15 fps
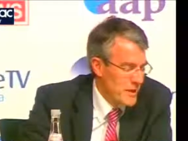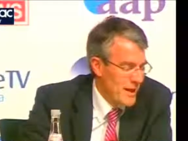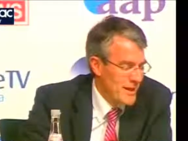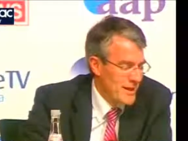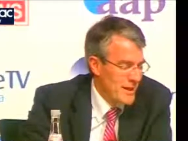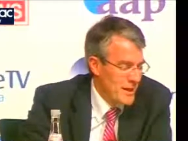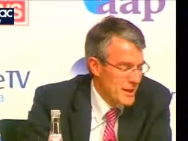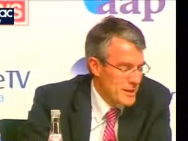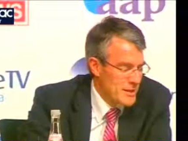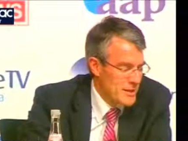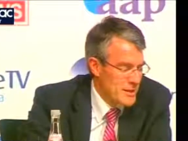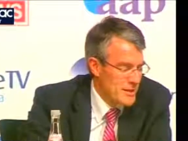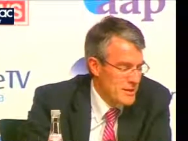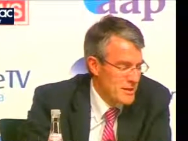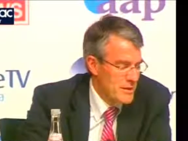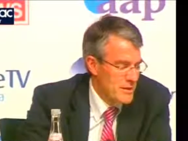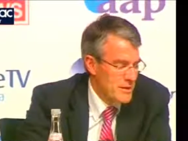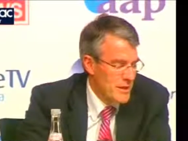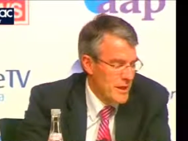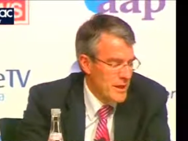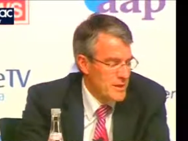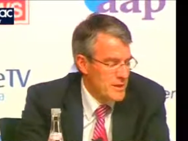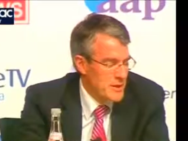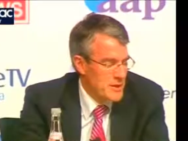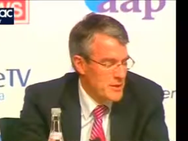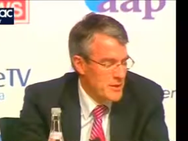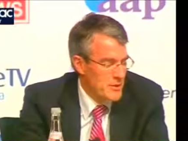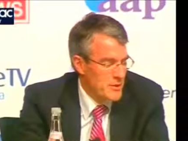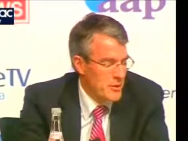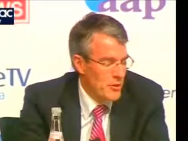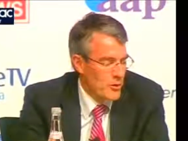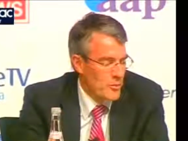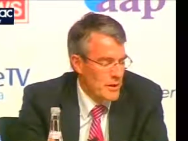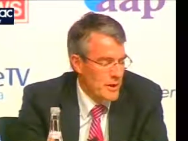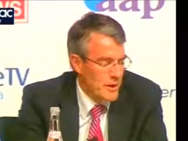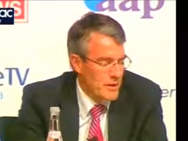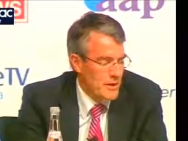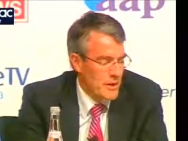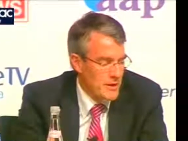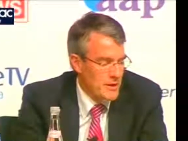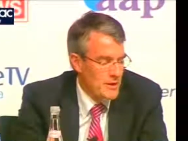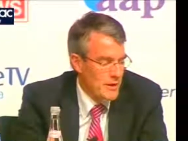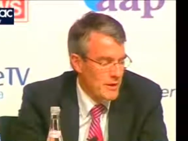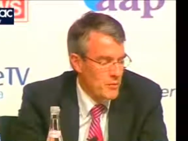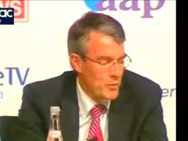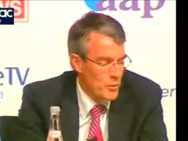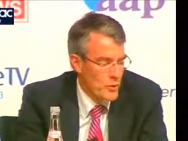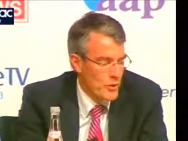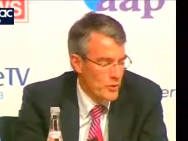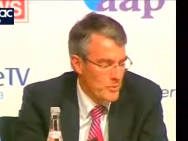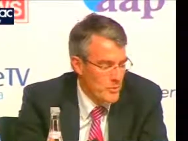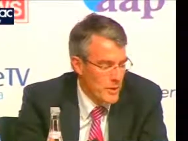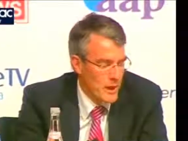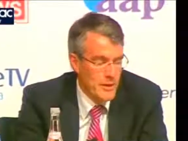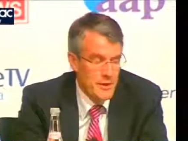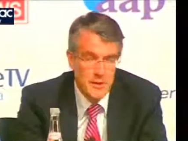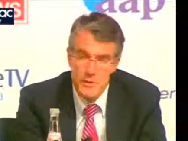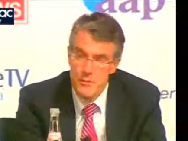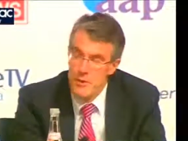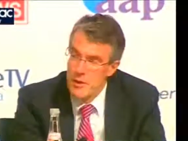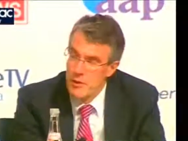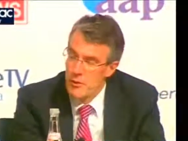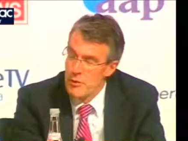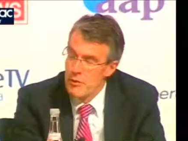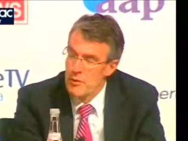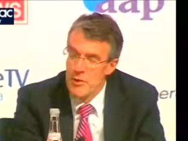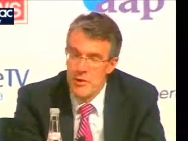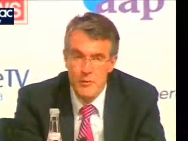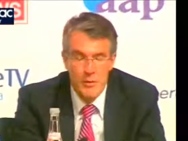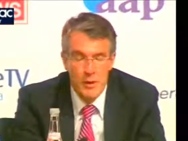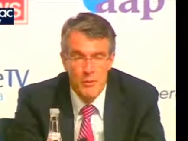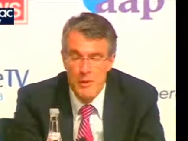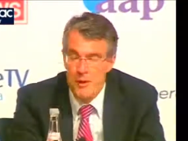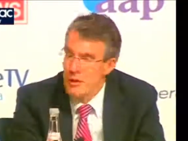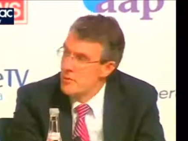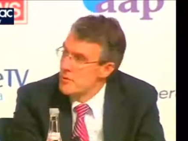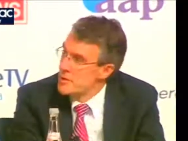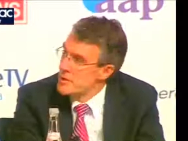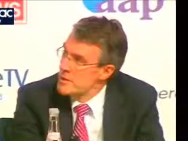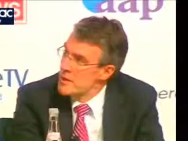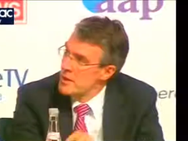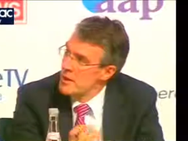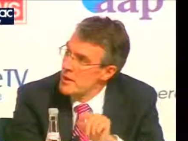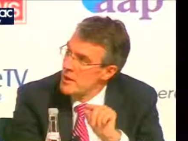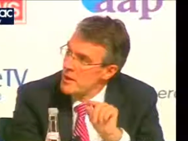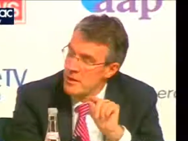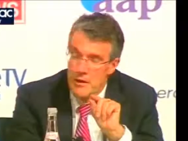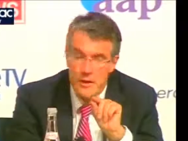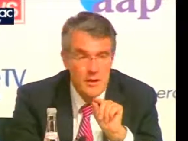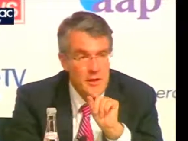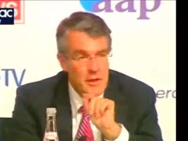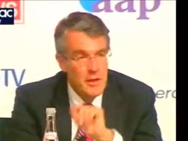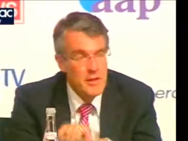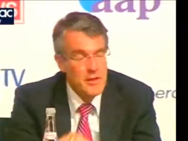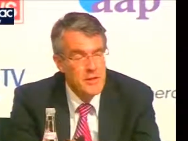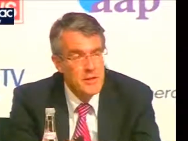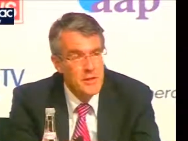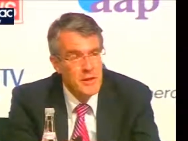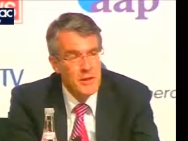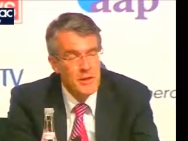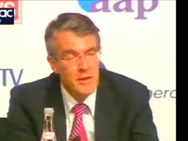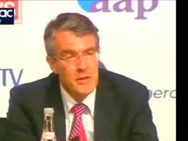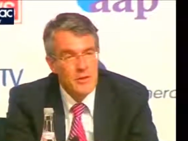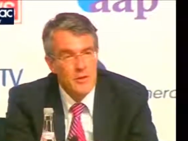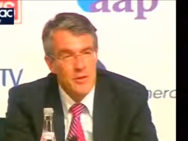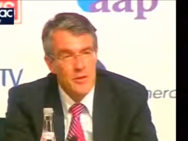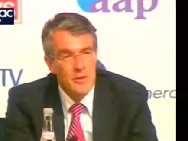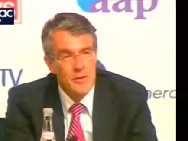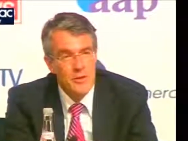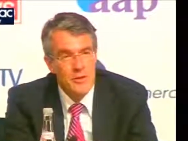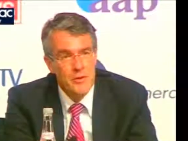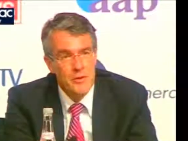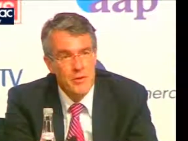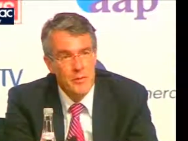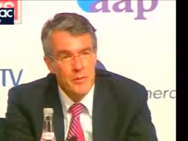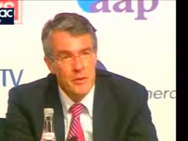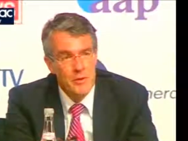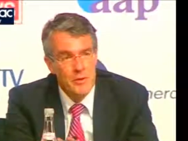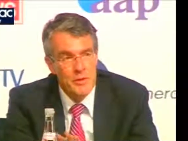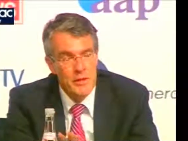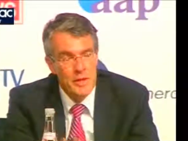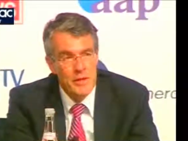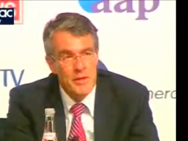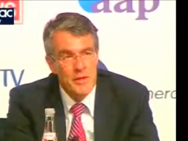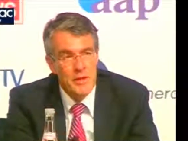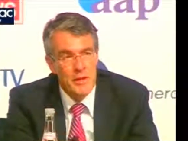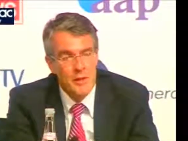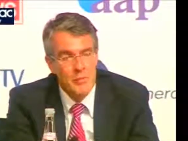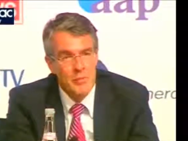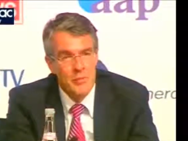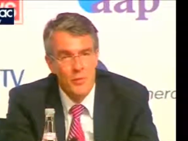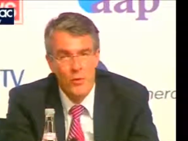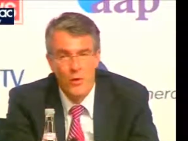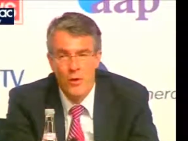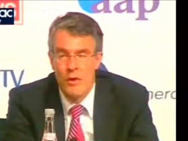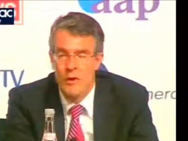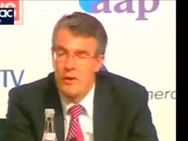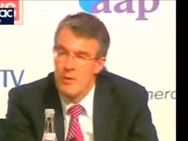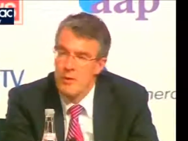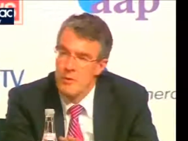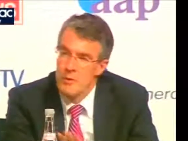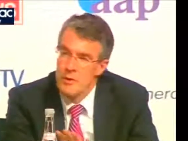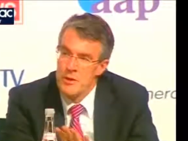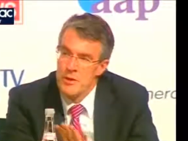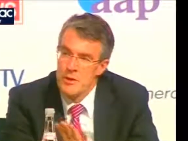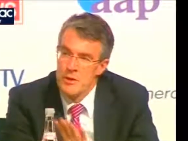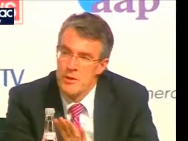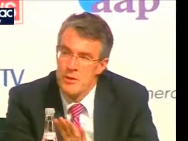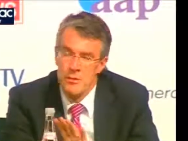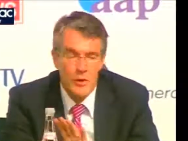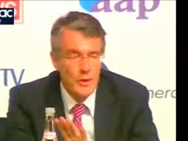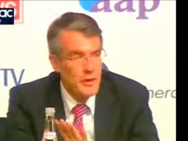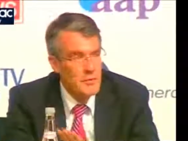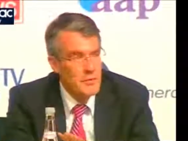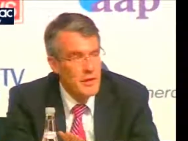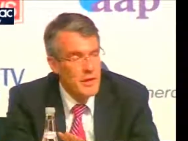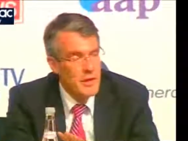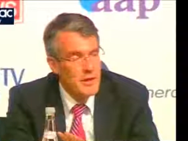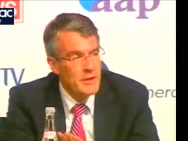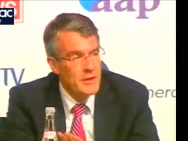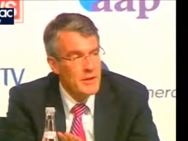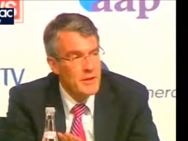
unless access to the document at that time would on balance be contrary to the public interest. And the legislation then goes on to do something which it hasn't done before, which is to eliminate